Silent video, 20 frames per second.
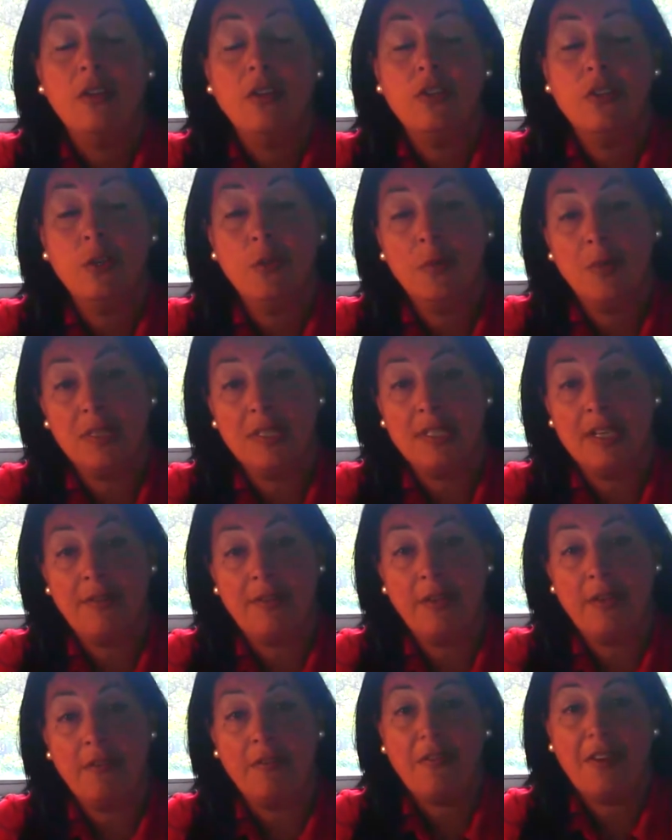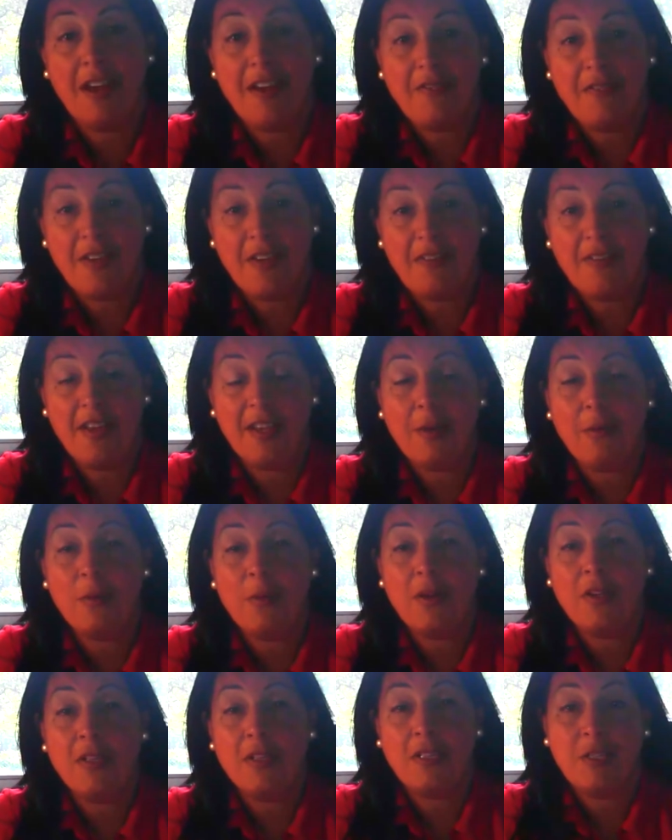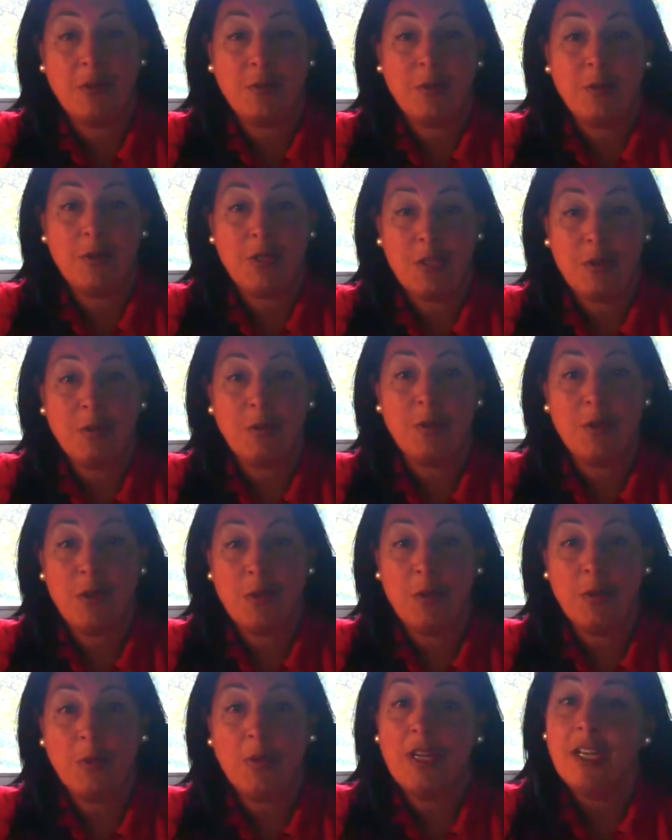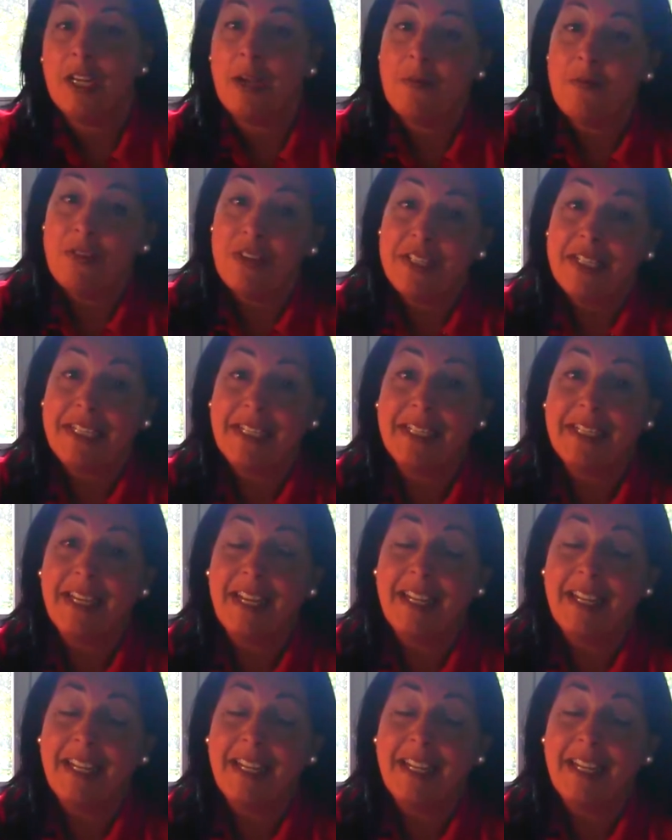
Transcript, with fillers: 217 558 1002 and come visit